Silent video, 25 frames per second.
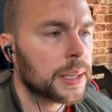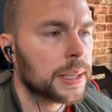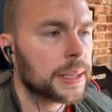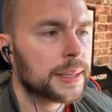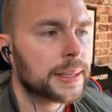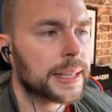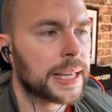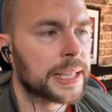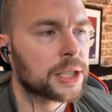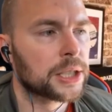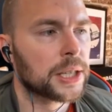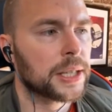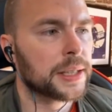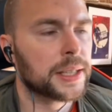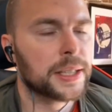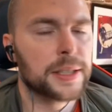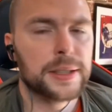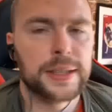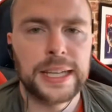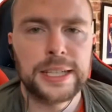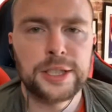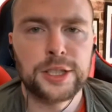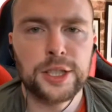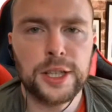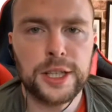That's
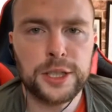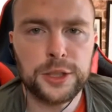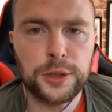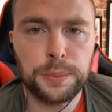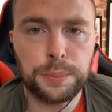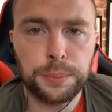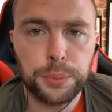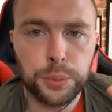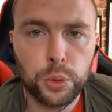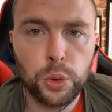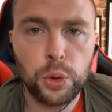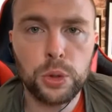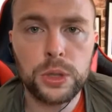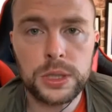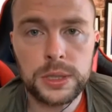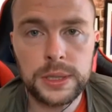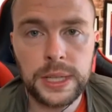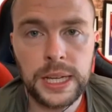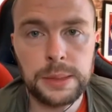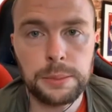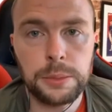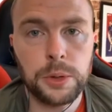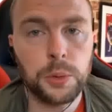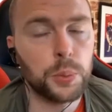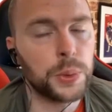a broad
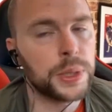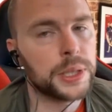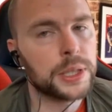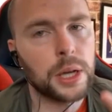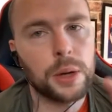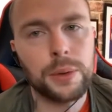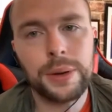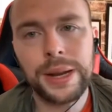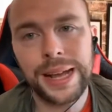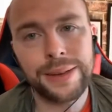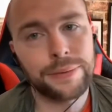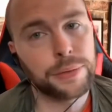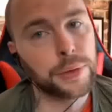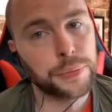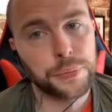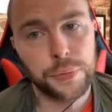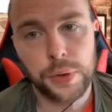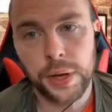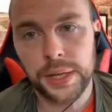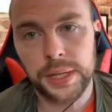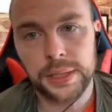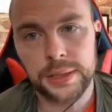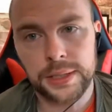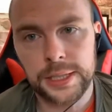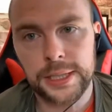statement. We don't have the
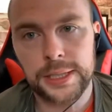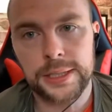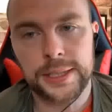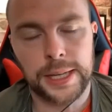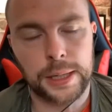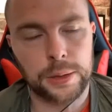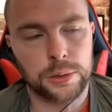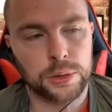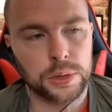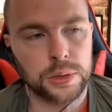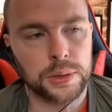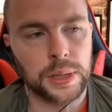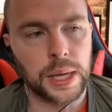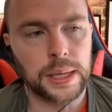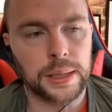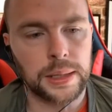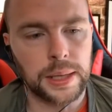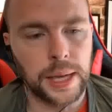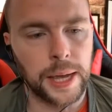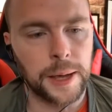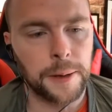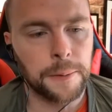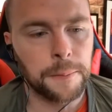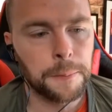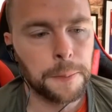finer details on that
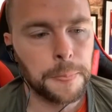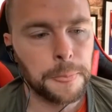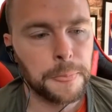yet.